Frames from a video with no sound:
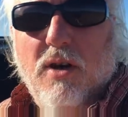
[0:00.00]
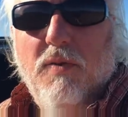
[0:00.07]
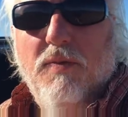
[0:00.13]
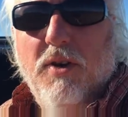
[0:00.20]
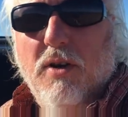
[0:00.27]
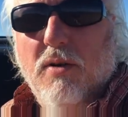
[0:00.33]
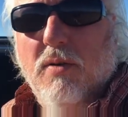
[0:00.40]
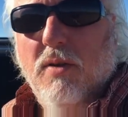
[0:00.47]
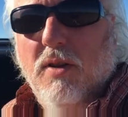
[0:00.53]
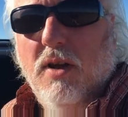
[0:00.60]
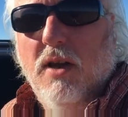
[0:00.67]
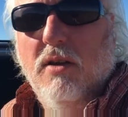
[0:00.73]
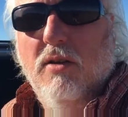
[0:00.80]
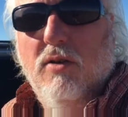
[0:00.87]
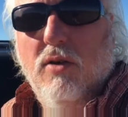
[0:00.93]
shelf there.
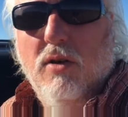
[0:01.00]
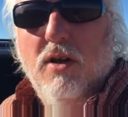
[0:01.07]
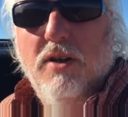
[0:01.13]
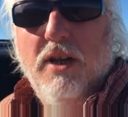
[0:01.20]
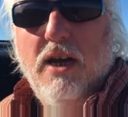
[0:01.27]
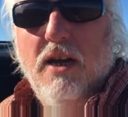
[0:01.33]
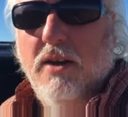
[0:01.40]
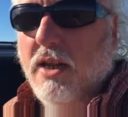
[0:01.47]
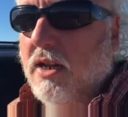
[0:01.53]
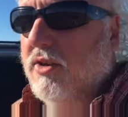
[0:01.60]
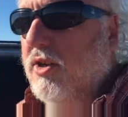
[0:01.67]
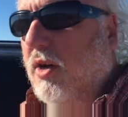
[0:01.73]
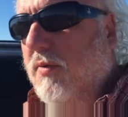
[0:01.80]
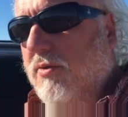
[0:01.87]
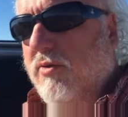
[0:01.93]
I could cook on that.
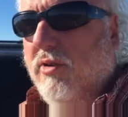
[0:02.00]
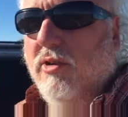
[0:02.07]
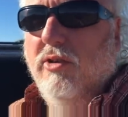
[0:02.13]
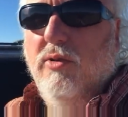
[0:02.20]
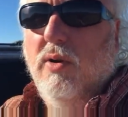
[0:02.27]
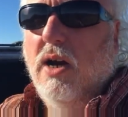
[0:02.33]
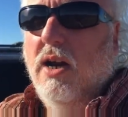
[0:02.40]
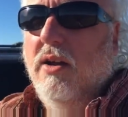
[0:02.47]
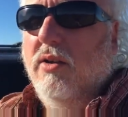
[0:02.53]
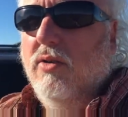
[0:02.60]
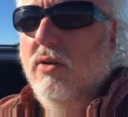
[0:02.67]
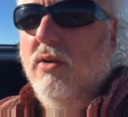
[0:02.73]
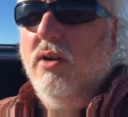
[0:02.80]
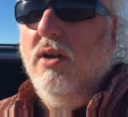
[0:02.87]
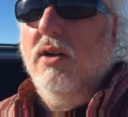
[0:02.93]
That shelf's a little too high to
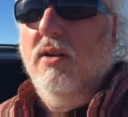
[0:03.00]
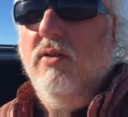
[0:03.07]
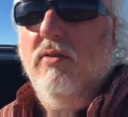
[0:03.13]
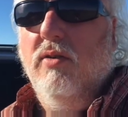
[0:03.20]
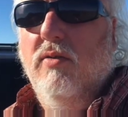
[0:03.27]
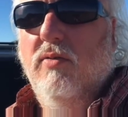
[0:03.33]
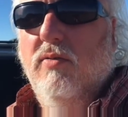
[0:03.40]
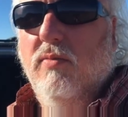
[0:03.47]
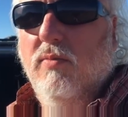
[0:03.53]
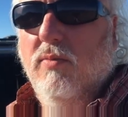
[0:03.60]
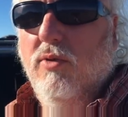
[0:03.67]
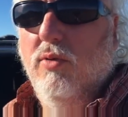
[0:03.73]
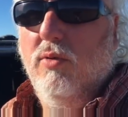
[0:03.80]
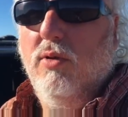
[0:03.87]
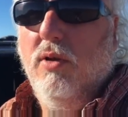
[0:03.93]
cook on because it's
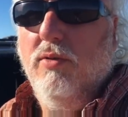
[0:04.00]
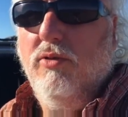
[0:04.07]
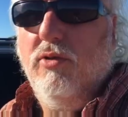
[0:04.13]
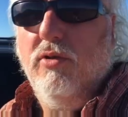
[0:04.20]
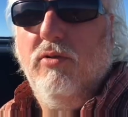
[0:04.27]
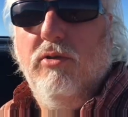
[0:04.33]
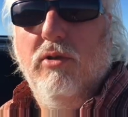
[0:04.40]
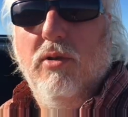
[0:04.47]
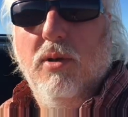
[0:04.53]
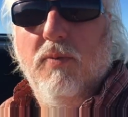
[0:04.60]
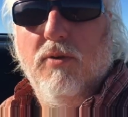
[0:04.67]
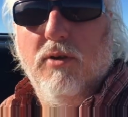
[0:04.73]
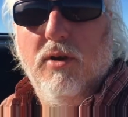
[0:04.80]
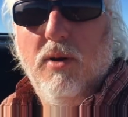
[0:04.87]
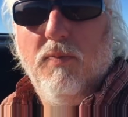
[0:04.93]
too close to the ceiling
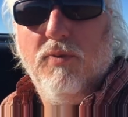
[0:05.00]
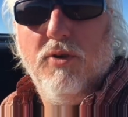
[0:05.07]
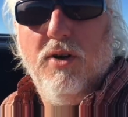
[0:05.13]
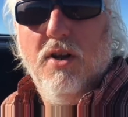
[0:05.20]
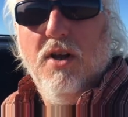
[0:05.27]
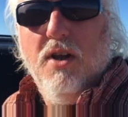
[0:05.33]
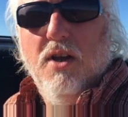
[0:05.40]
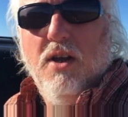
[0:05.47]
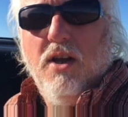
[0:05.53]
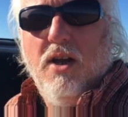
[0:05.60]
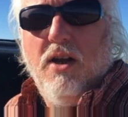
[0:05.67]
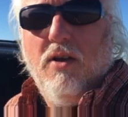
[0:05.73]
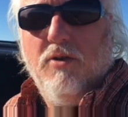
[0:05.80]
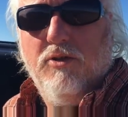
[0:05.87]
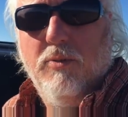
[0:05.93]
for comfort.
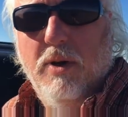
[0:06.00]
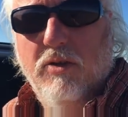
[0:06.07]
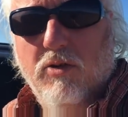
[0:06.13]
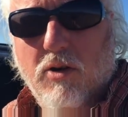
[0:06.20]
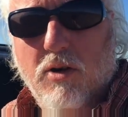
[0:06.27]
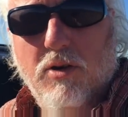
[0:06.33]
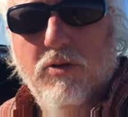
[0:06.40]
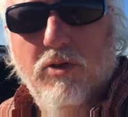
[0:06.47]
And it also makes it hard